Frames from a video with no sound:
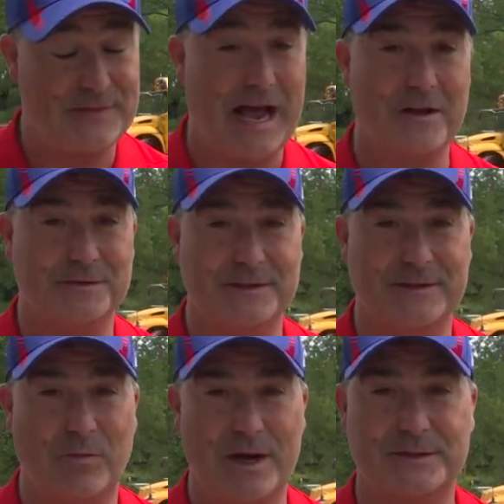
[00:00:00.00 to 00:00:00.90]
Thousands
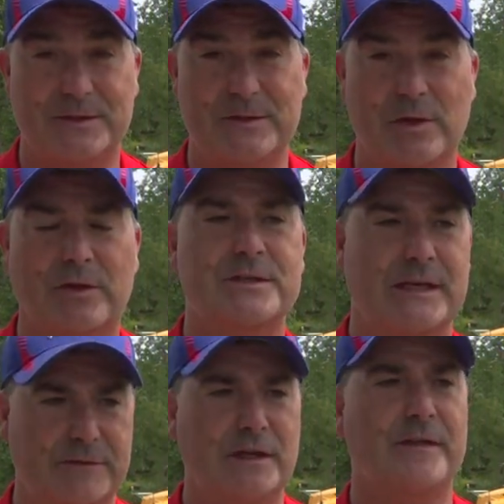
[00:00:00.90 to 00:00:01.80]
of Western Yorkers
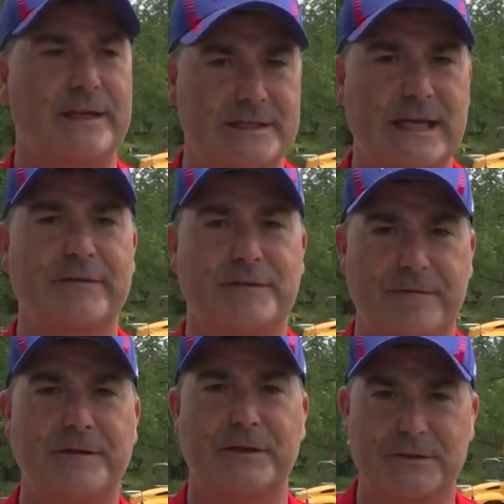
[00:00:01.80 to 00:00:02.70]
have done the TIFT
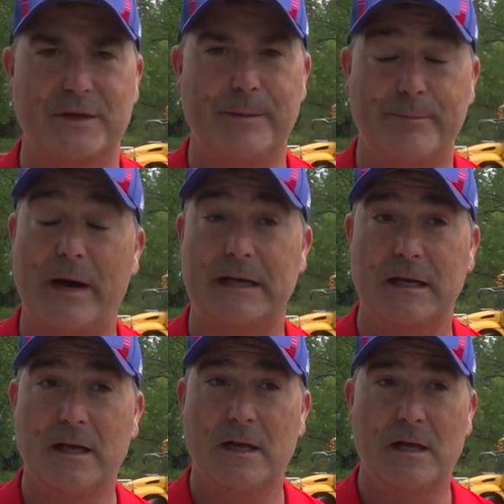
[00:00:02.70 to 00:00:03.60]
field trip, but
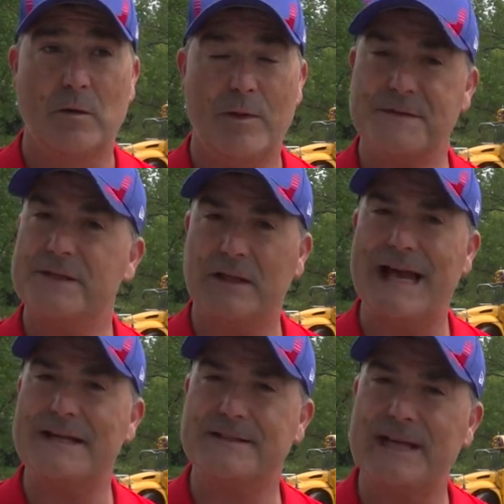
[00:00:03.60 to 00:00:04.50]
when's the
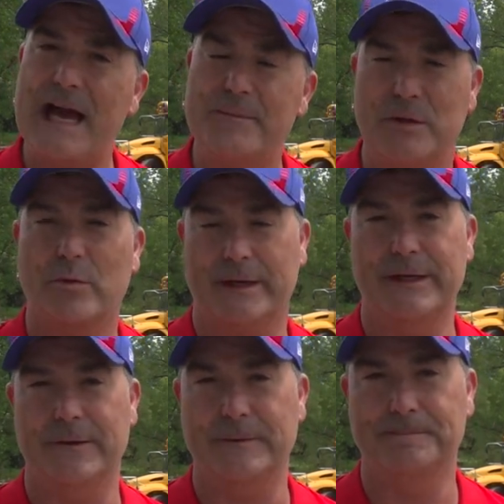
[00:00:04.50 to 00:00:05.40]
last time you were here?